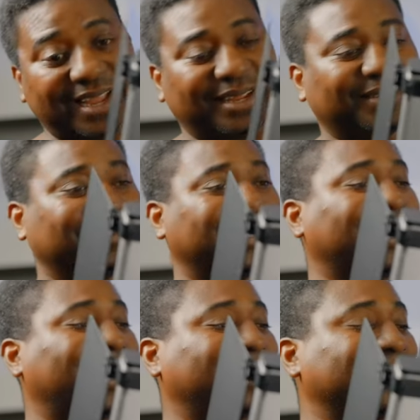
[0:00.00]

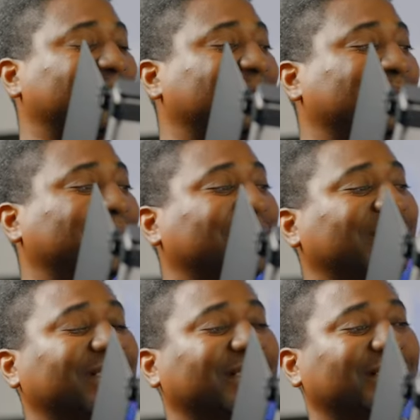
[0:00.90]
then we're getting to the
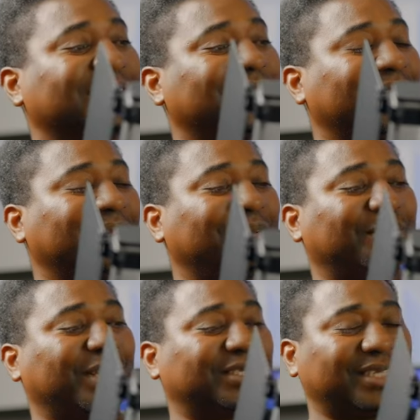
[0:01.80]
real deal.
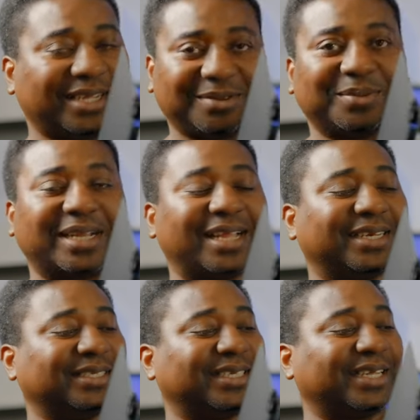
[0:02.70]
But
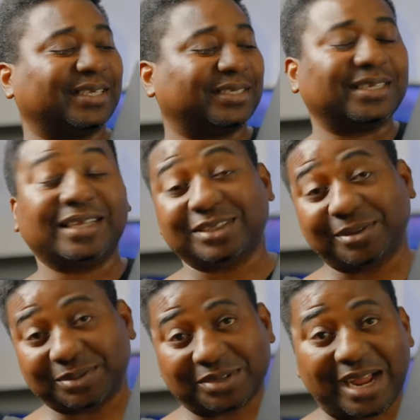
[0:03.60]
we're getting there.
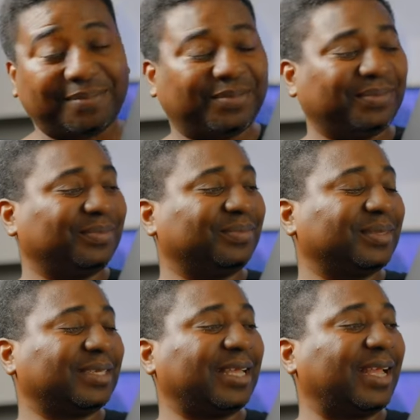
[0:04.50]
Subscribe,
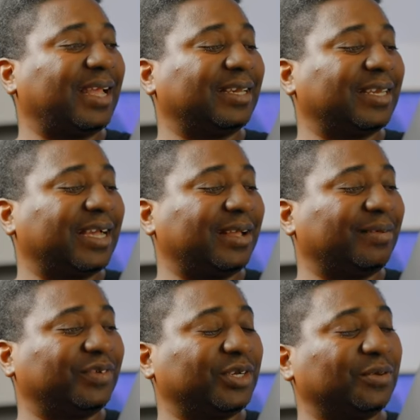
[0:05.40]
and
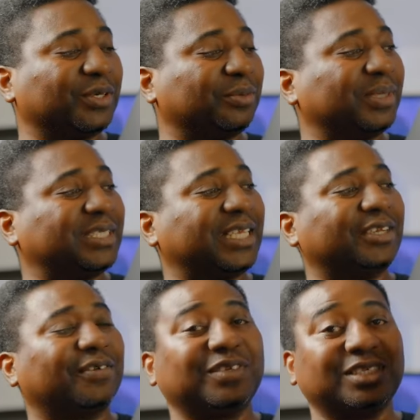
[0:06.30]
if you don't want to
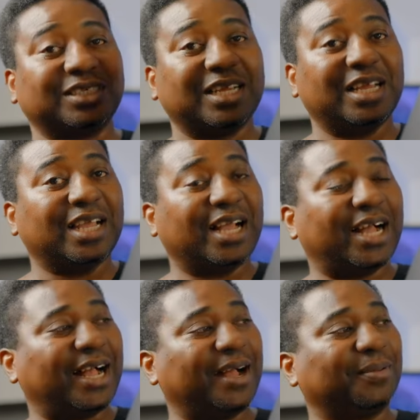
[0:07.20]
miss any of this,
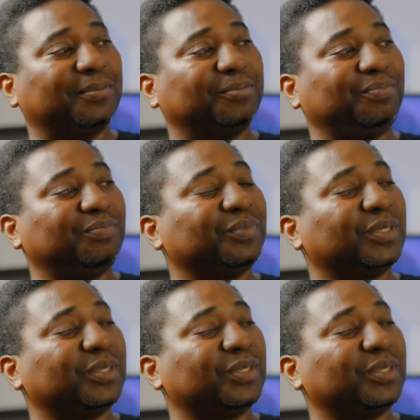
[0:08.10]
a